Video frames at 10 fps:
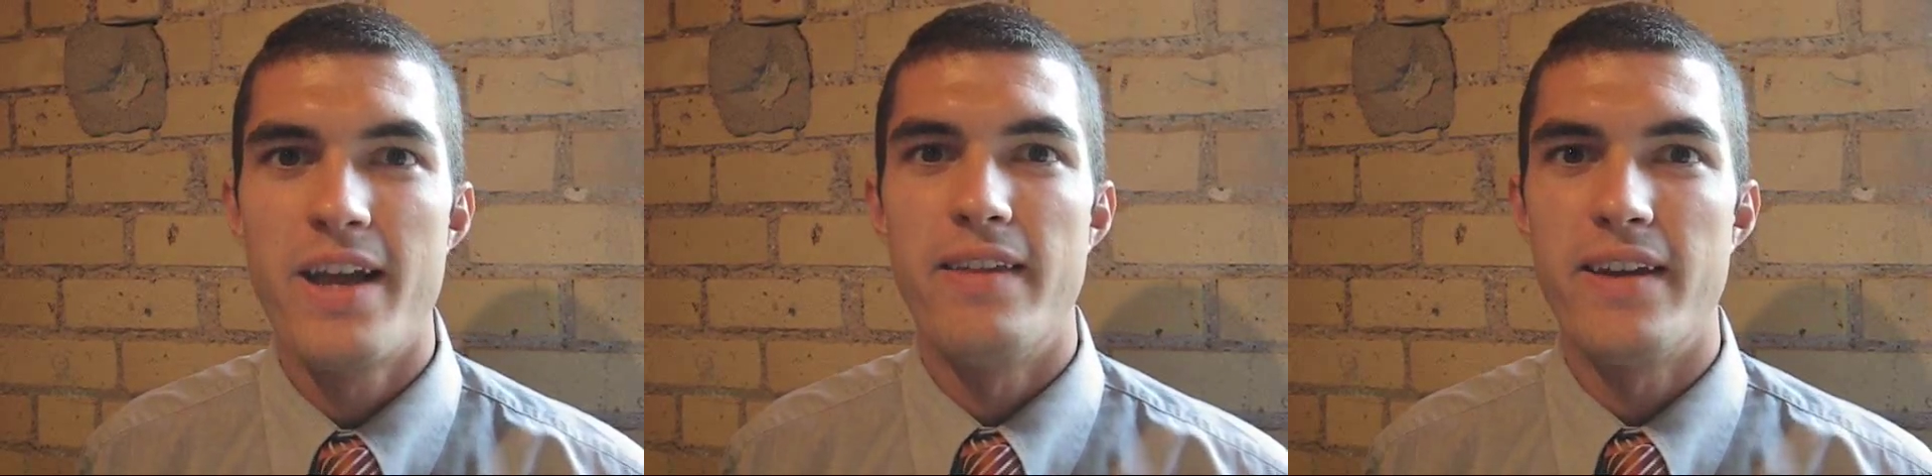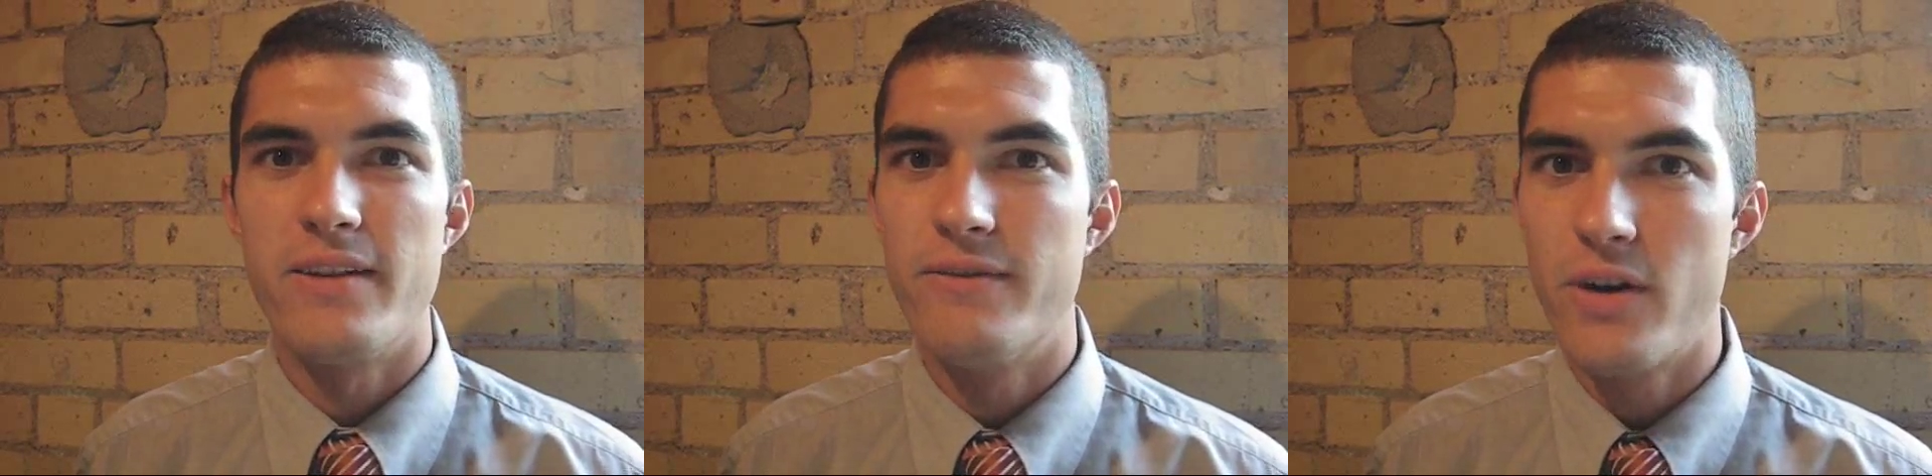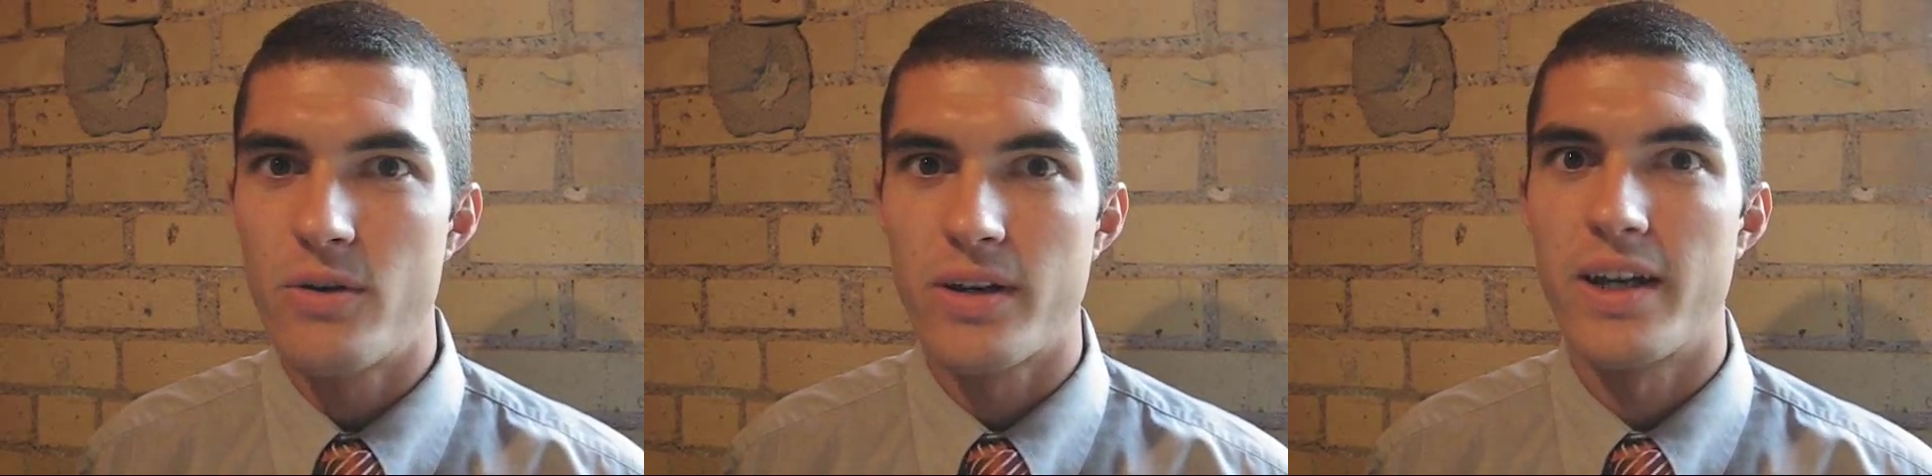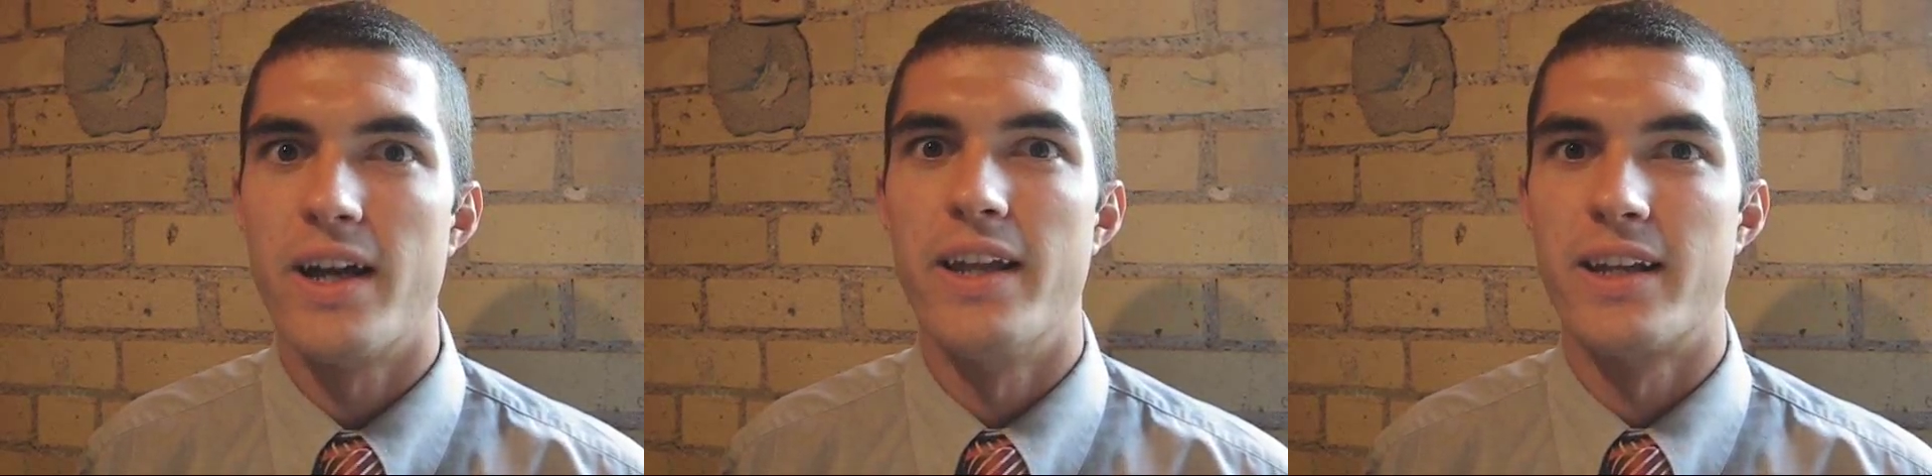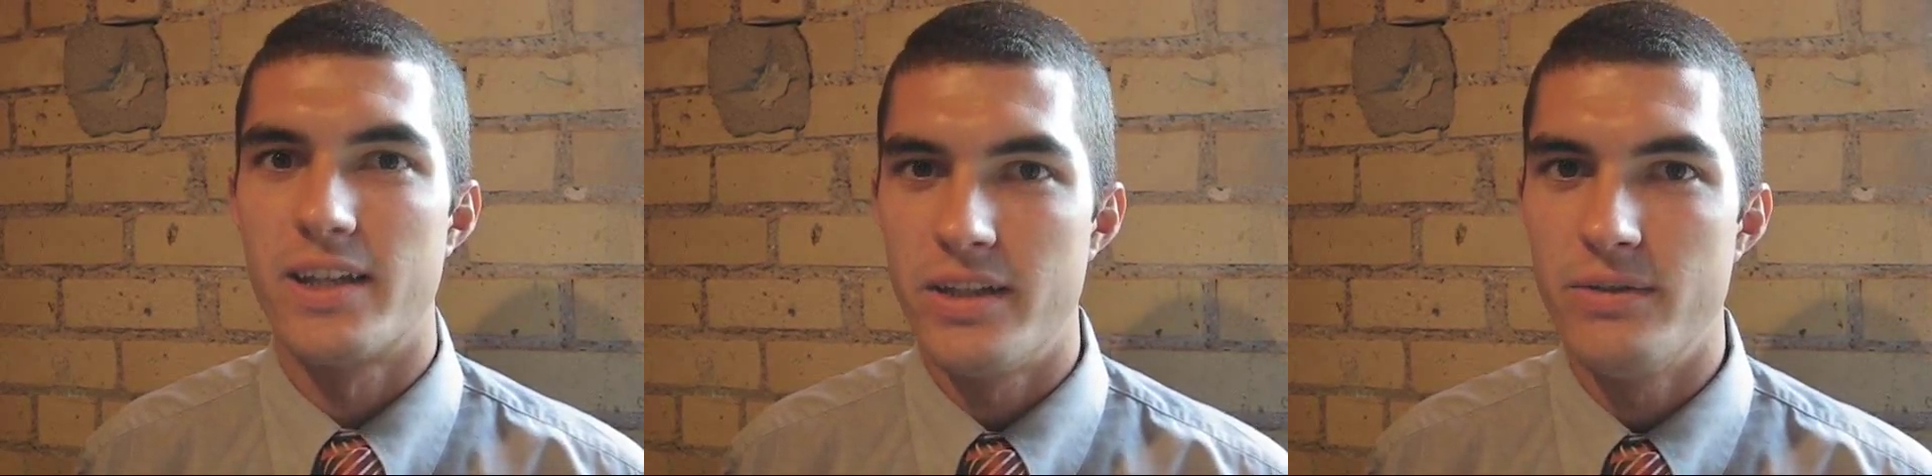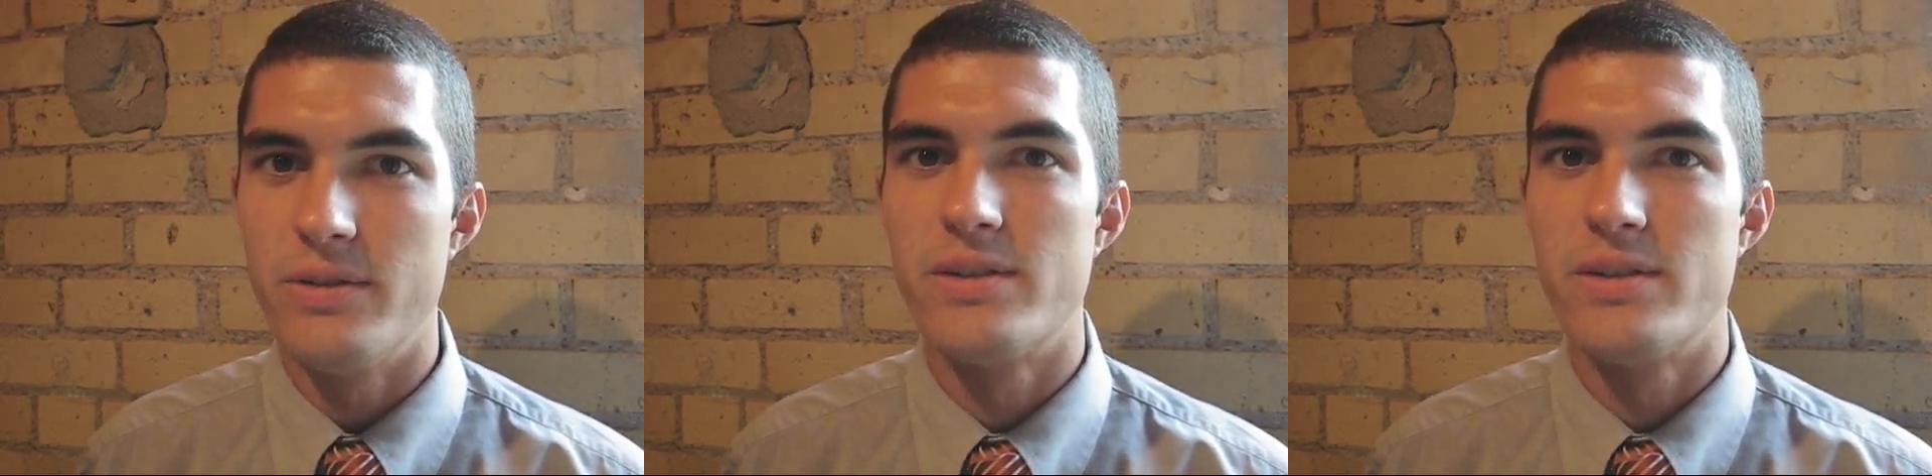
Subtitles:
They evoke an acute